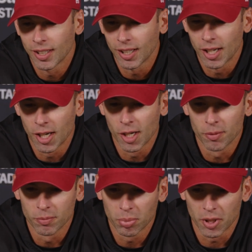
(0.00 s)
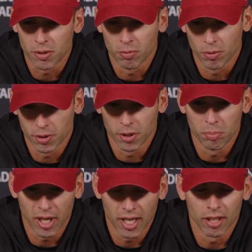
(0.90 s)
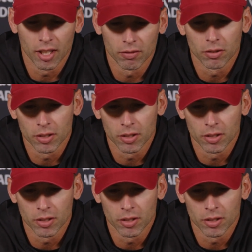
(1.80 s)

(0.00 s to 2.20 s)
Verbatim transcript: Um, plays with really good pad level.